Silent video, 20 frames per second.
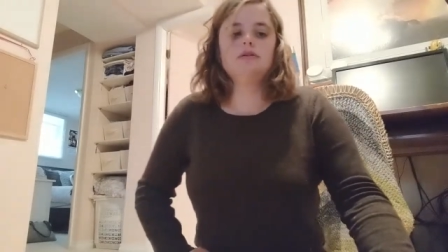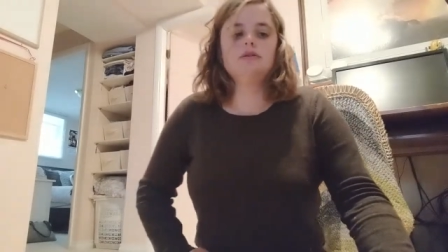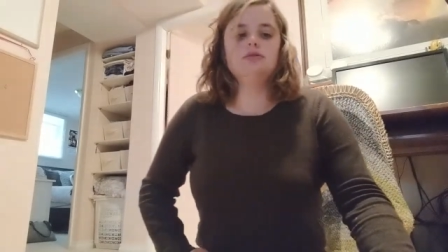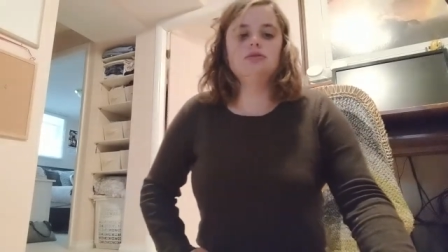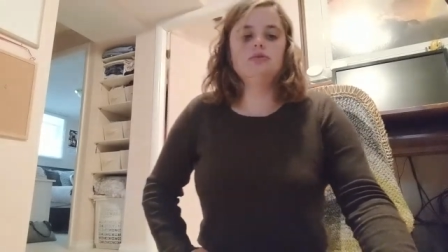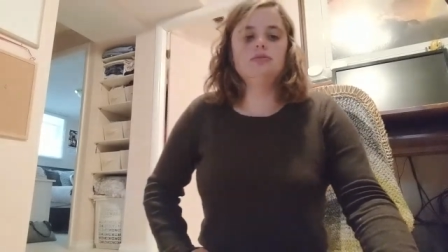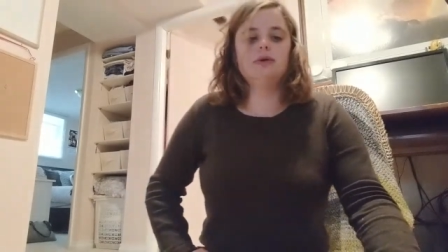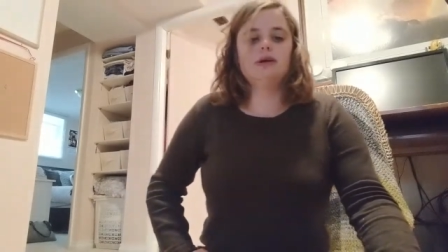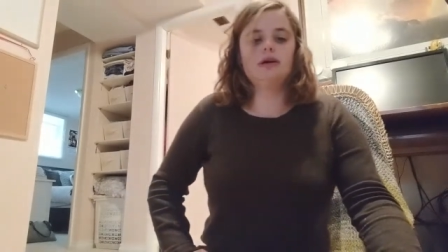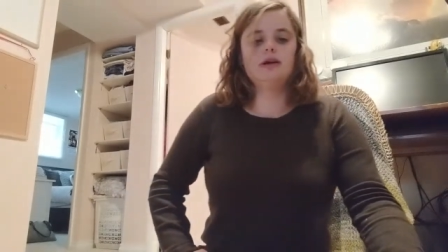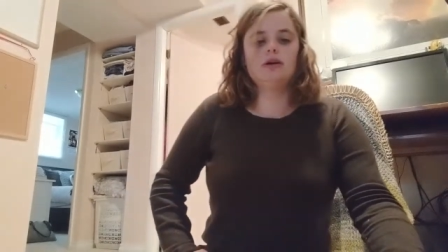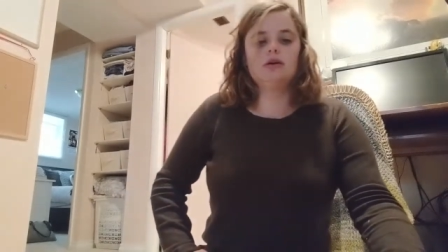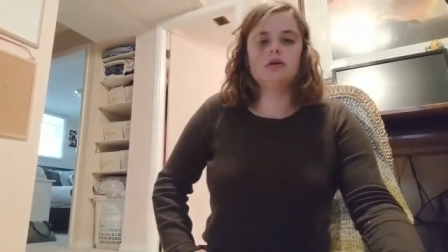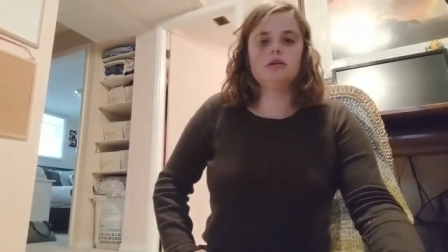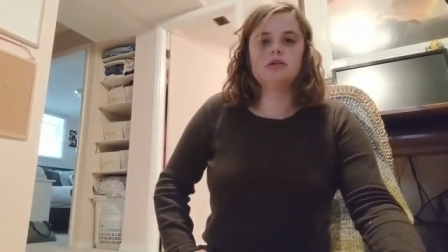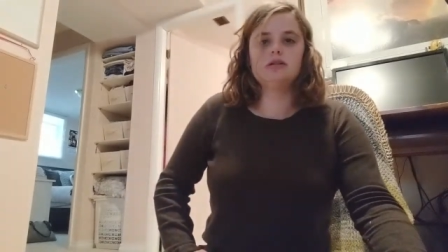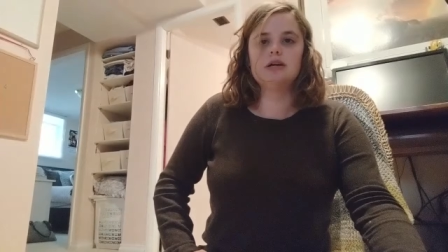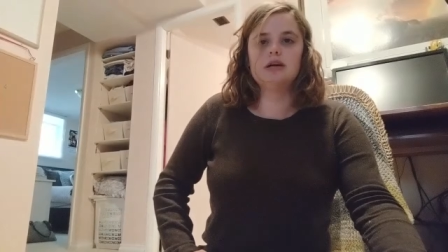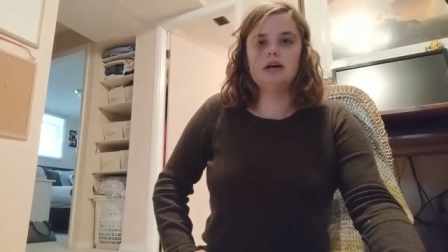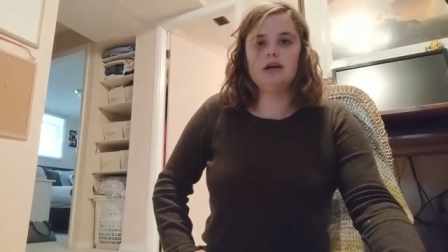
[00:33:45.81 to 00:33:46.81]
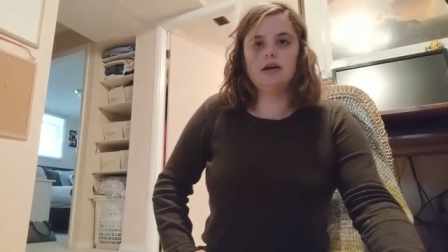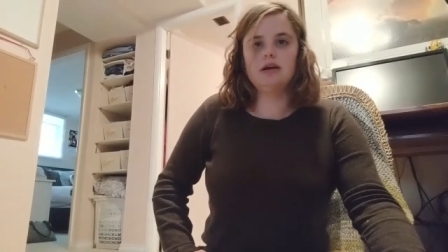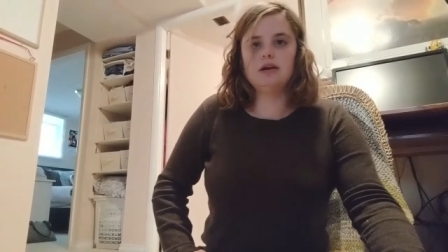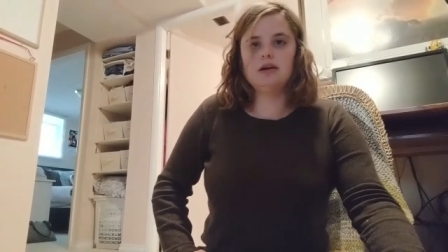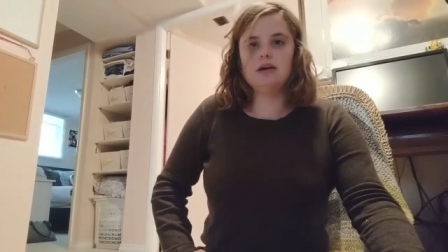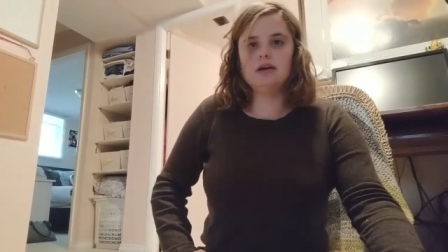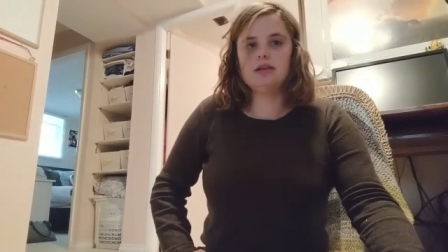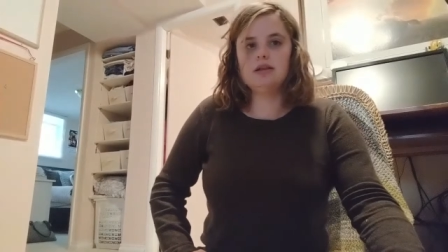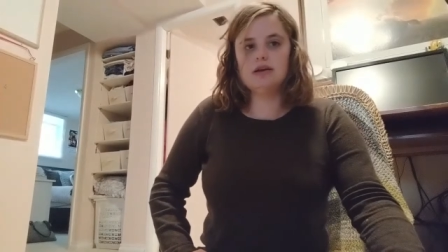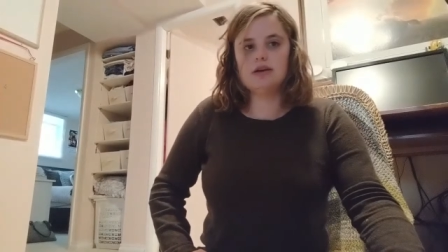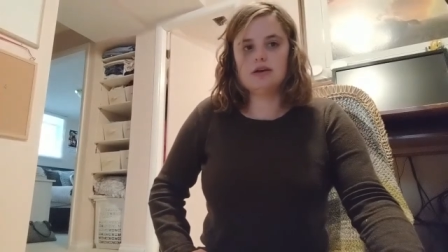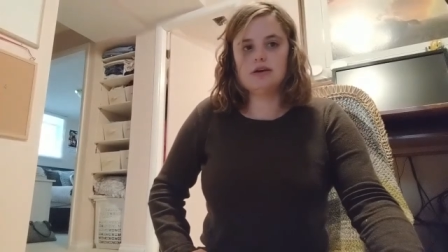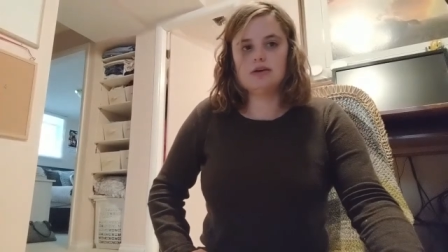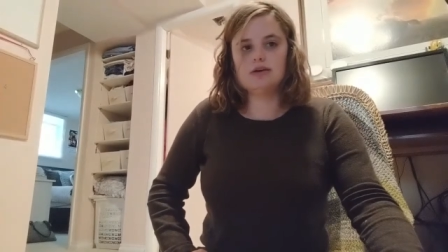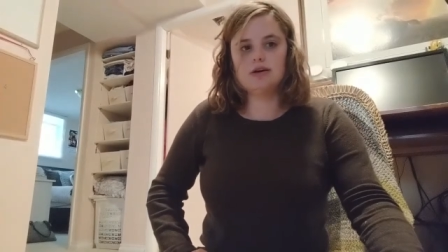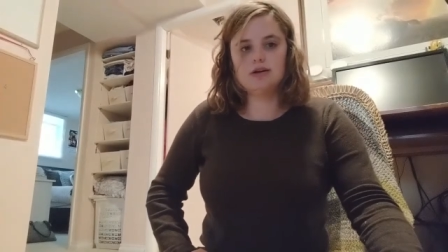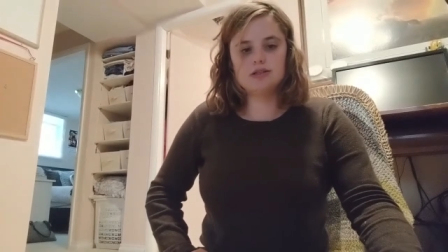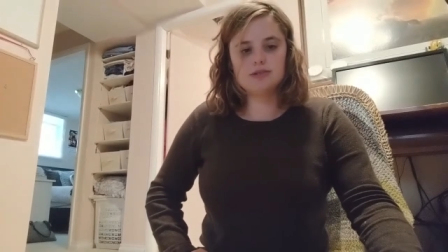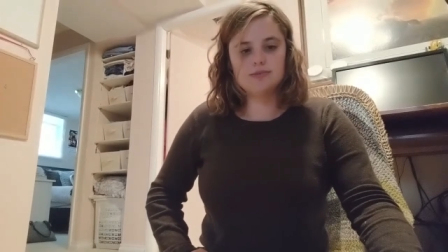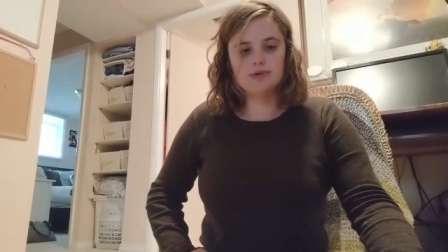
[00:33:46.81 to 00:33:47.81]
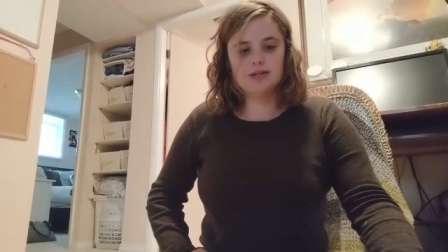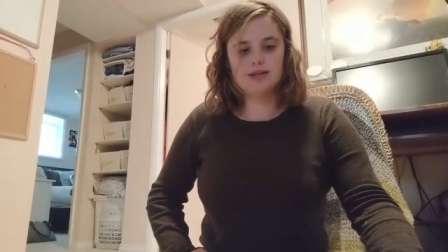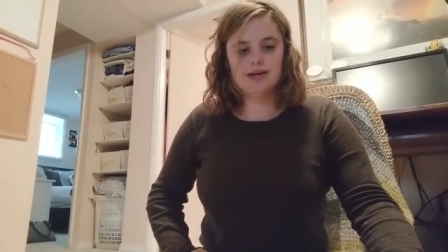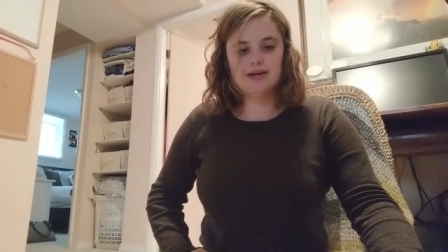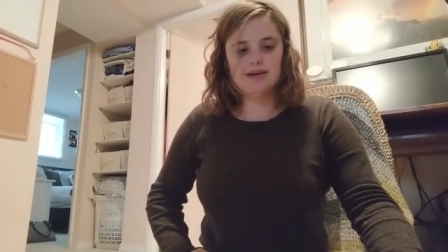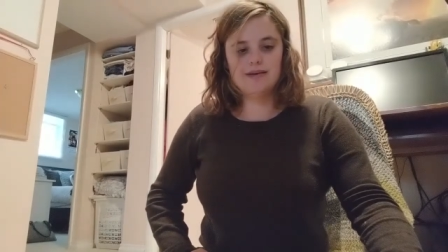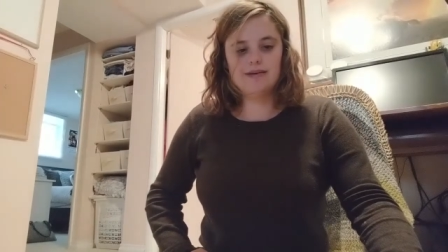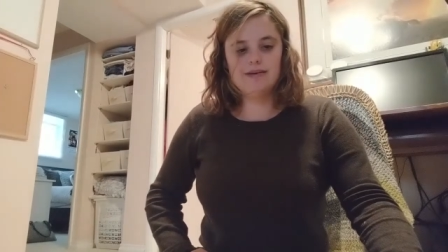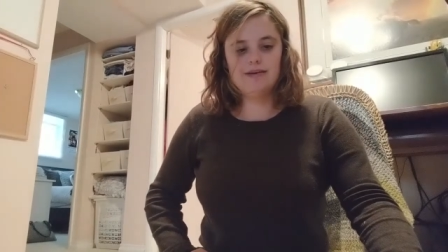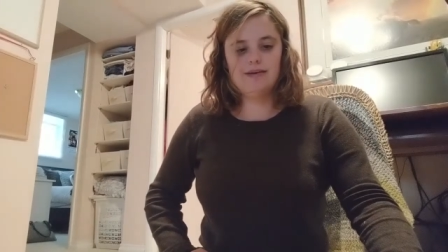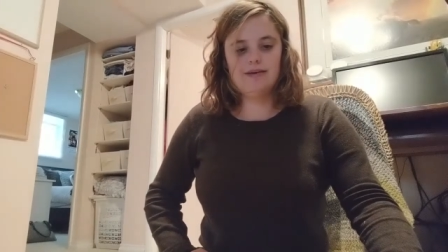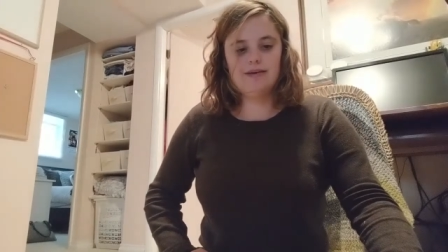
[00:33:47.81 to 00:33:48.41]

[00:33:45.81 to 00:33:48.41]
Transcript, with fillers: to do my yarn dyeing in. I think it cost me like